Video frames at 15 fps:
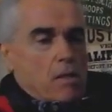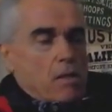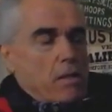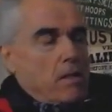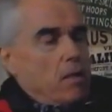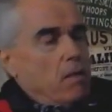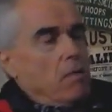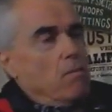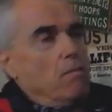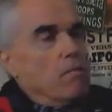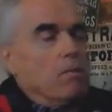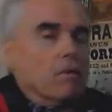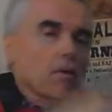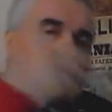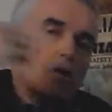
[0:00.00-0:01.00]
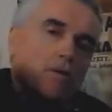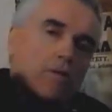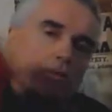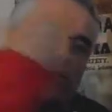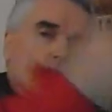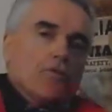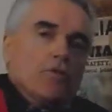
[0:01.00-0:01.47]
you know,
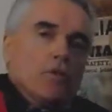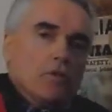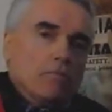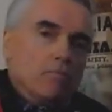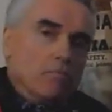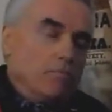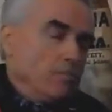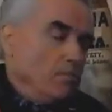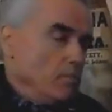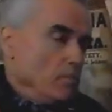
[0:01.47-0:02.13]
loaded with food.